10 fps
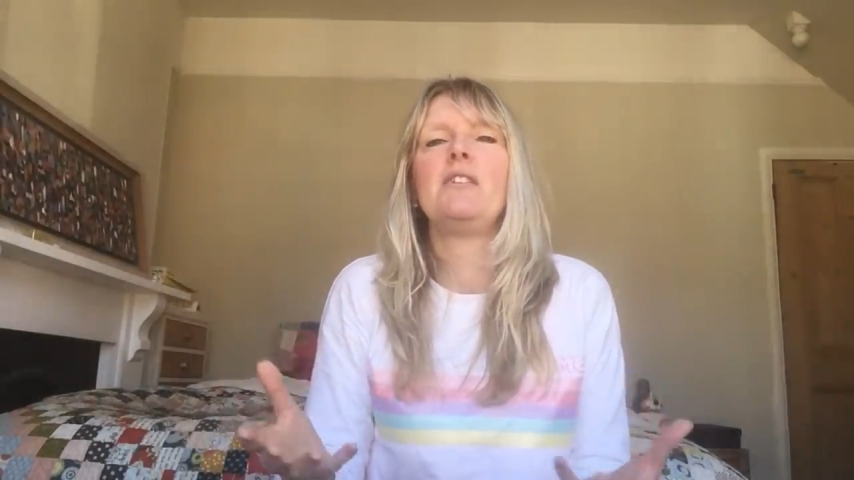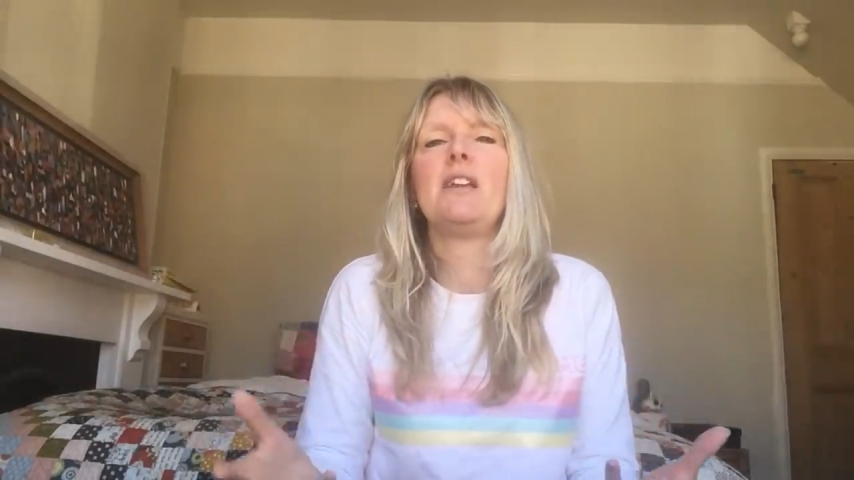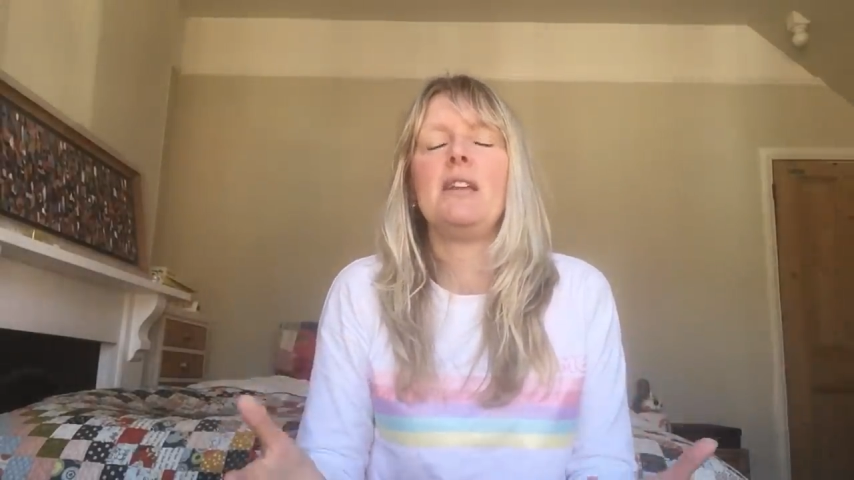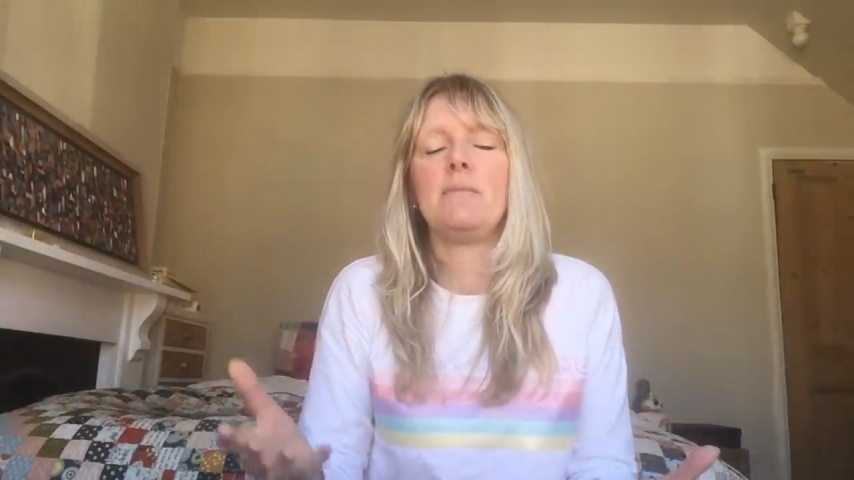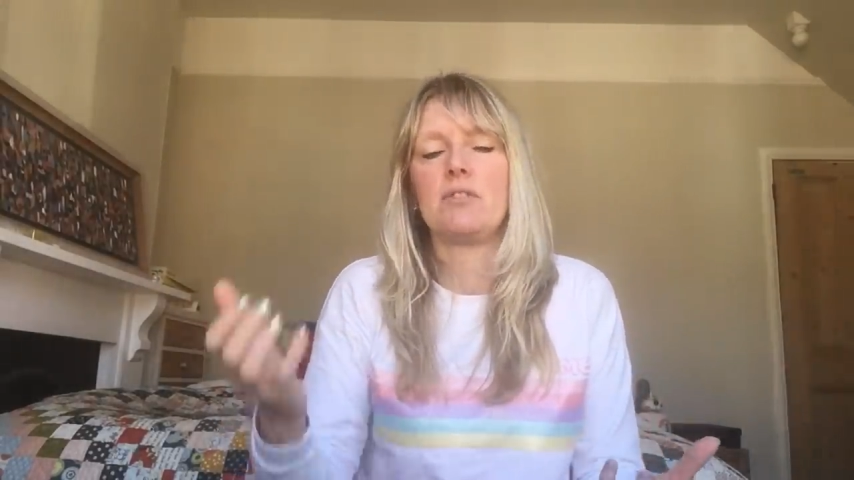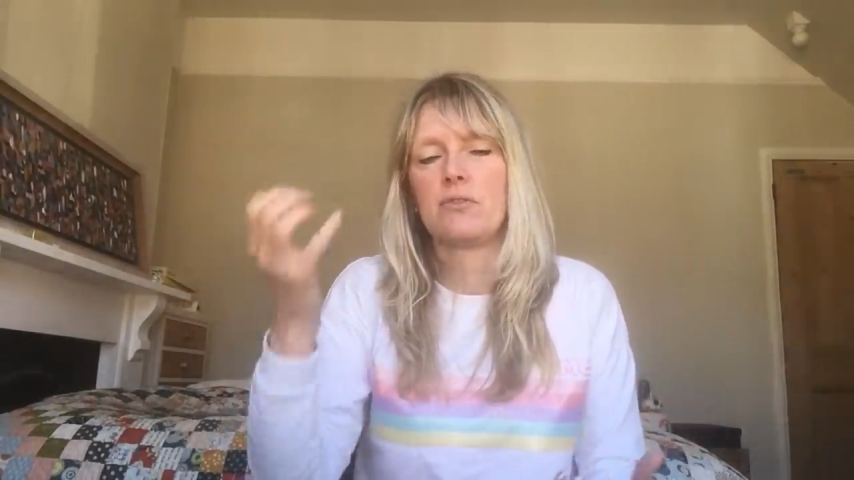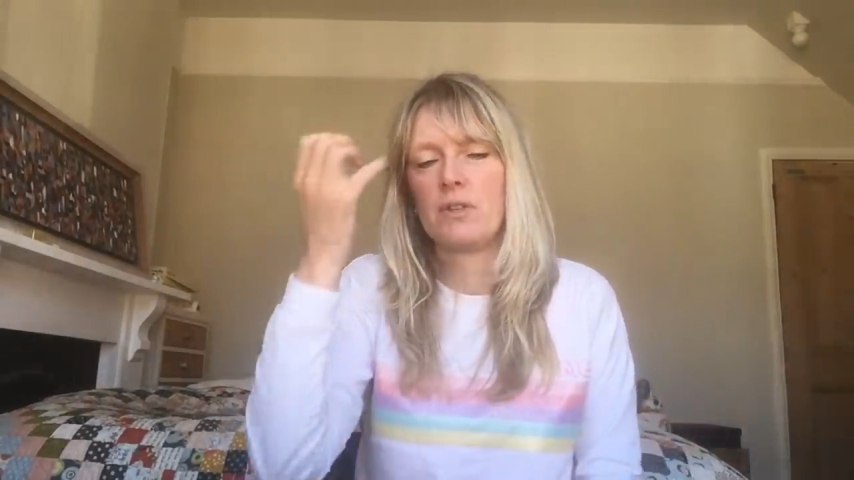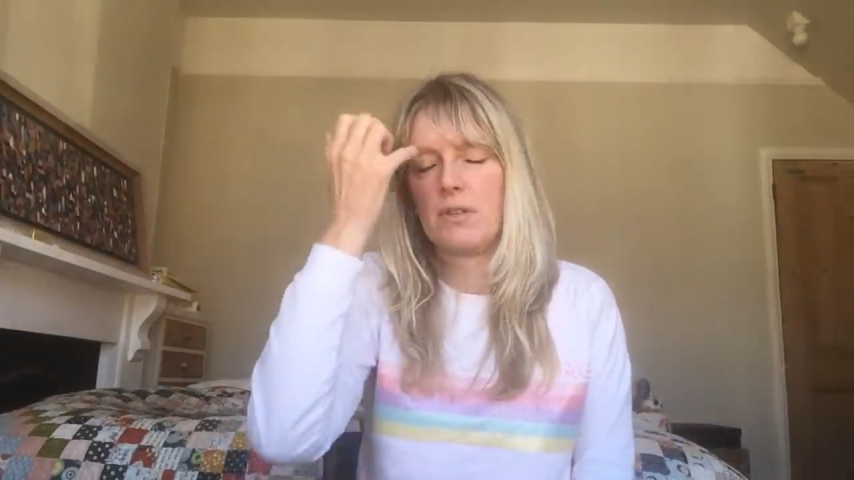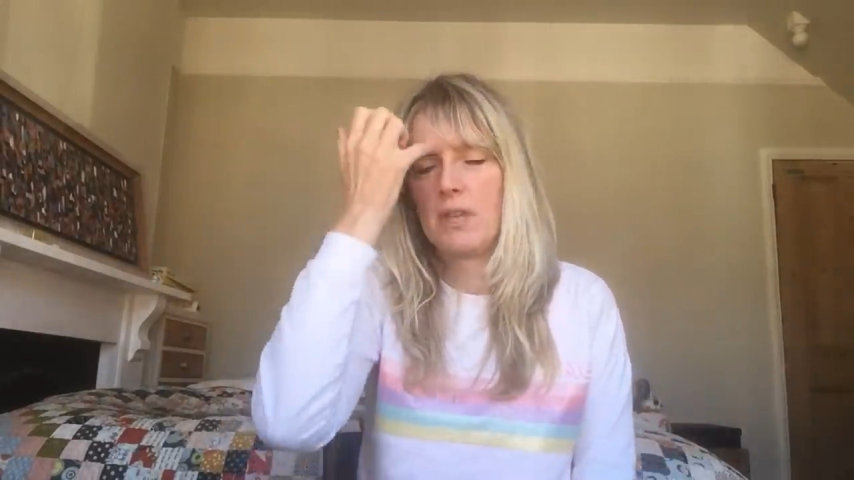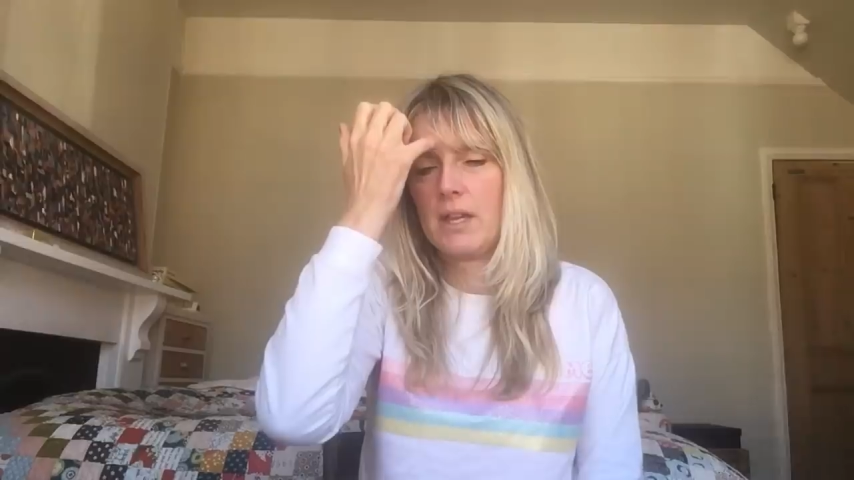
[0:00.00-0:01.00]
you keep the
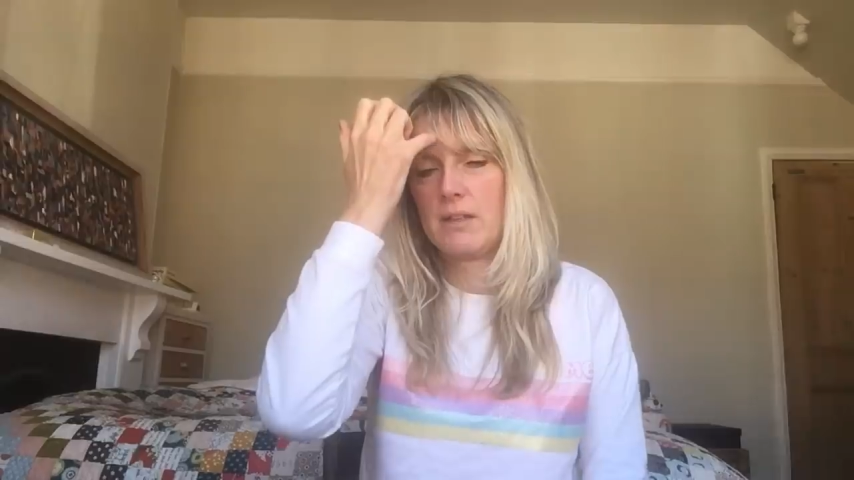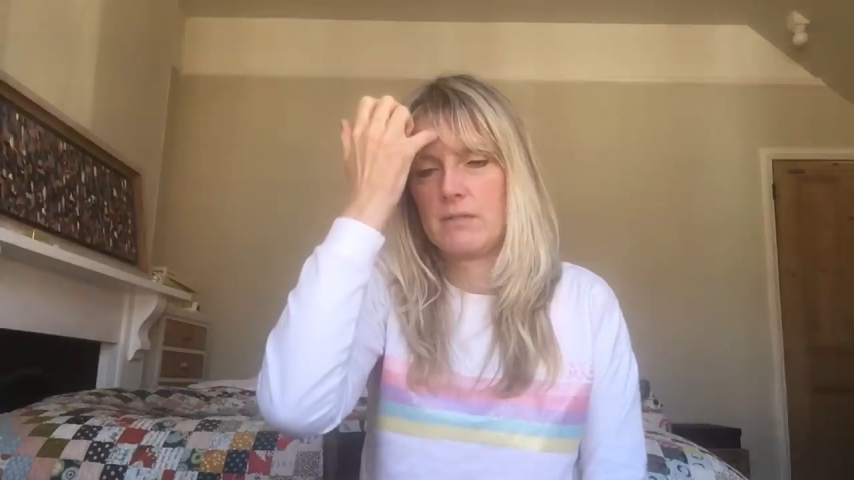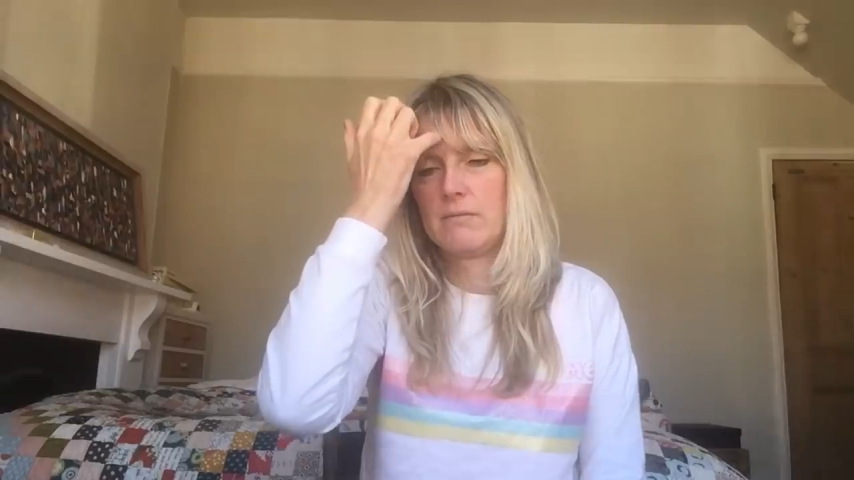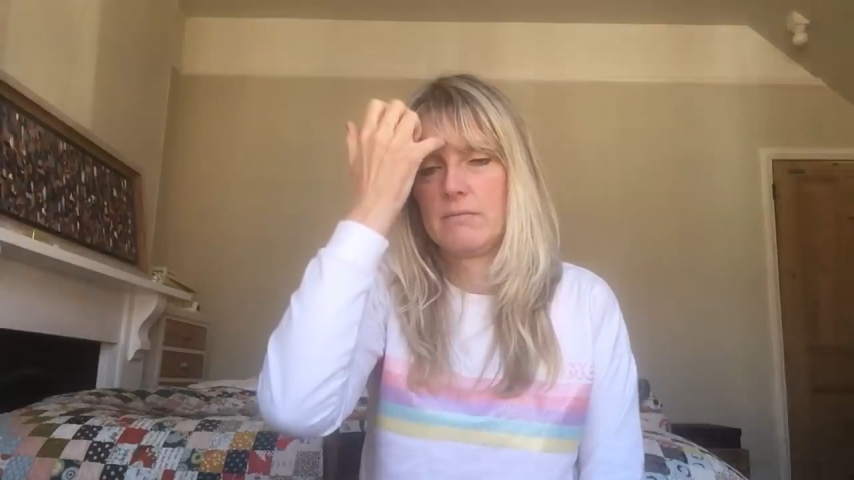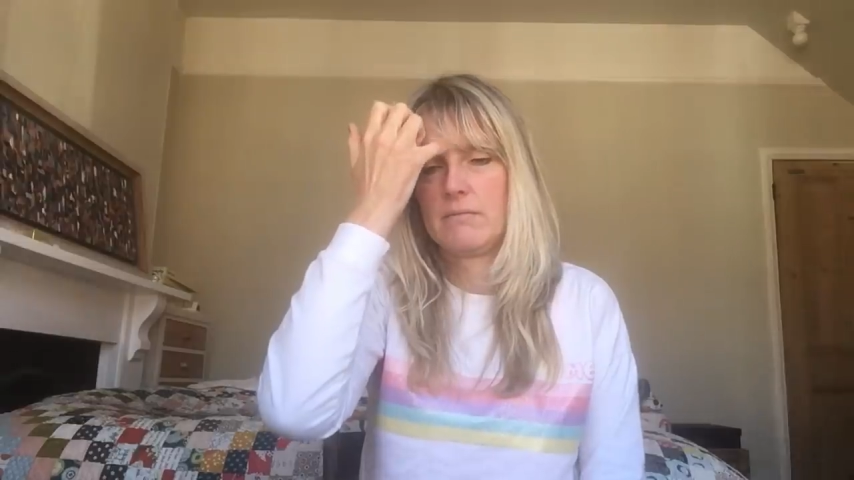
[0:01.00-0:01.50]
truth in.